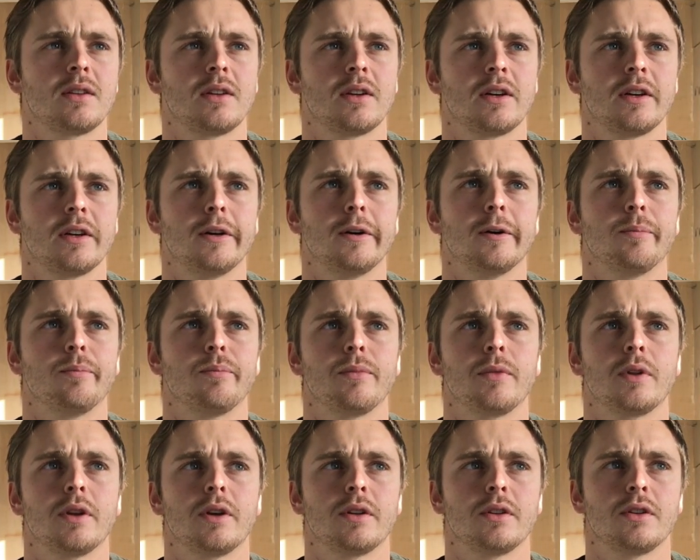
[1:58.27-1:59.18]
the
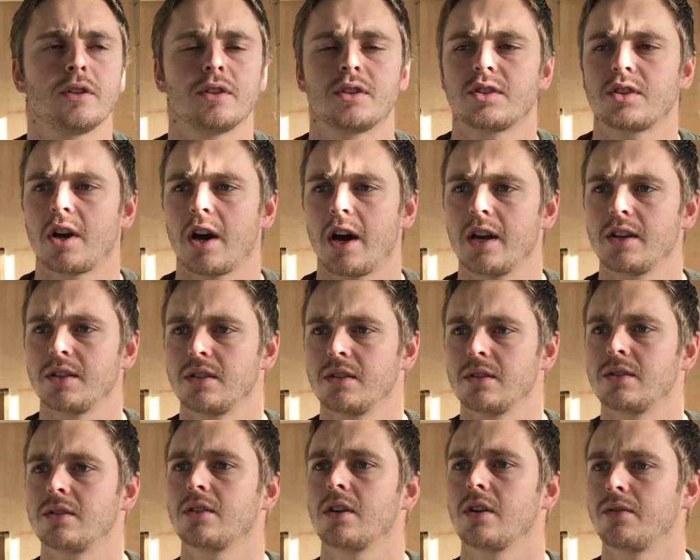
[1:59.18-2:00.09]

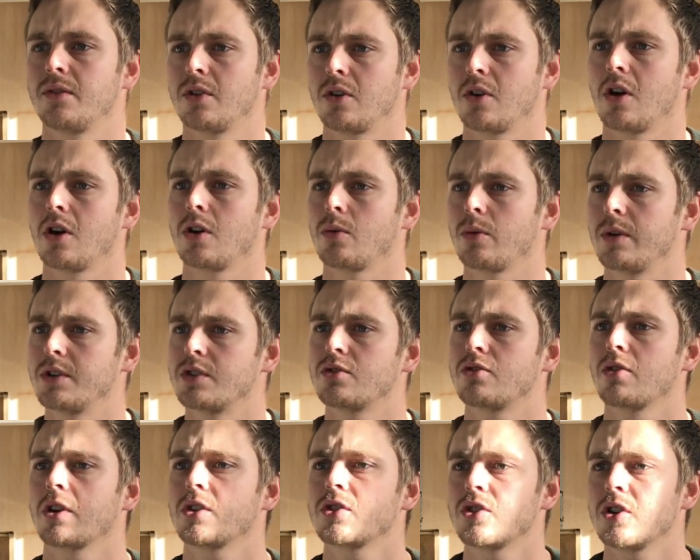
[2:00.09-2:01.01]
sizes of the concrete
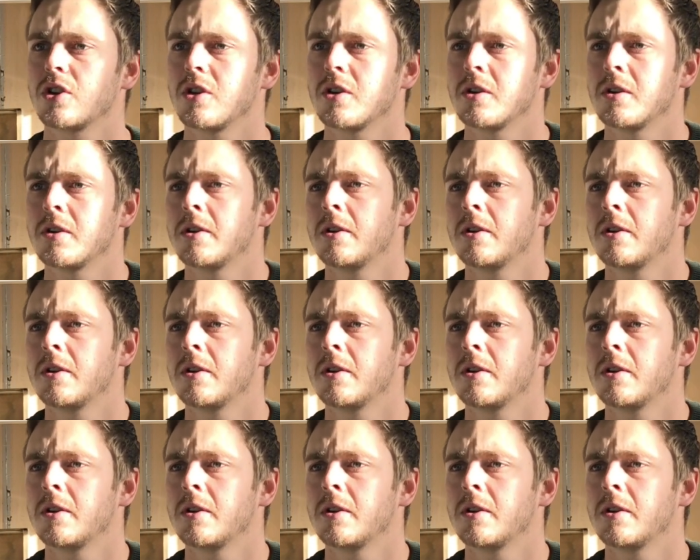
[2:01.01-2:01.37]
structure.